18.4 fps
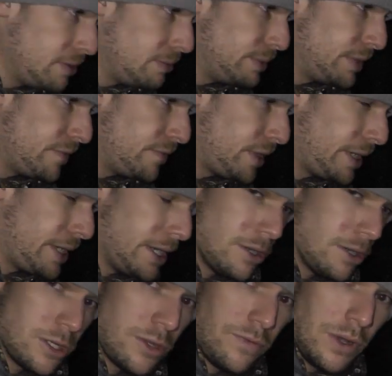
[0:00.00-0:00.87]
would be very
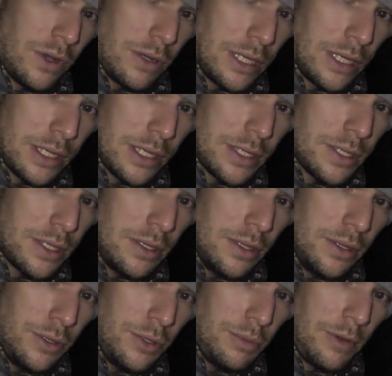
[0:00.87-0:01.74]
hard to focus.
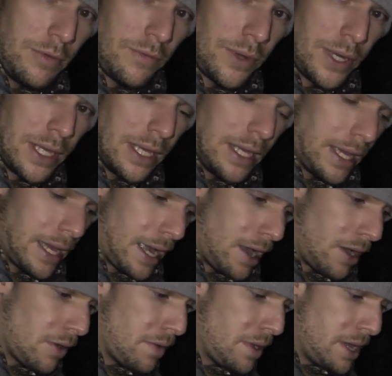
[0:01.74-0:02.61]
You'd be freaking
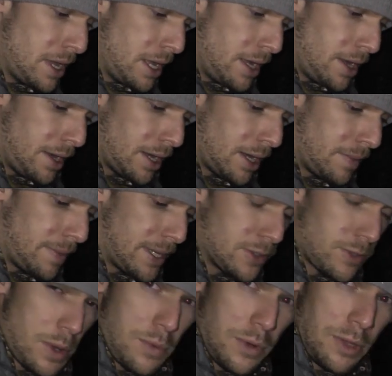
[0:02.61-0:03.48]
out.
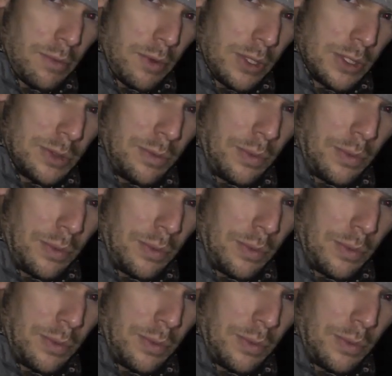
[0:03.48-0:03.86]
That's why one of the most